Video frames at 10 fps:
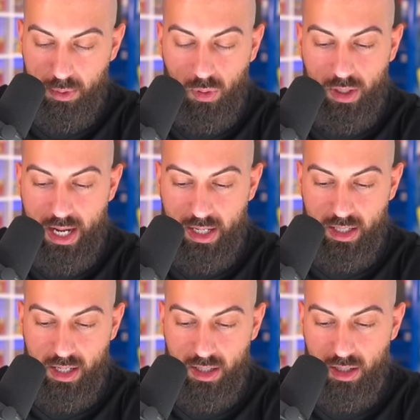pull it out
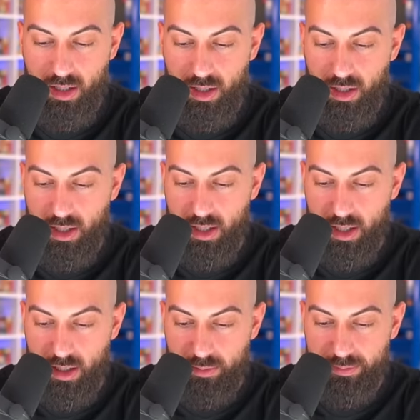of there.
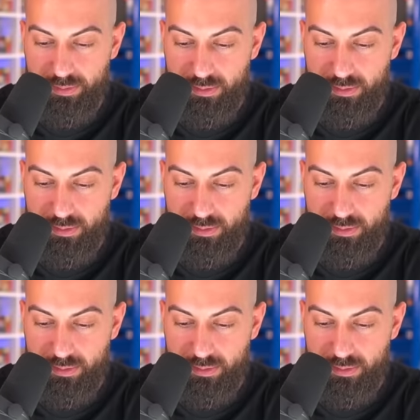Um,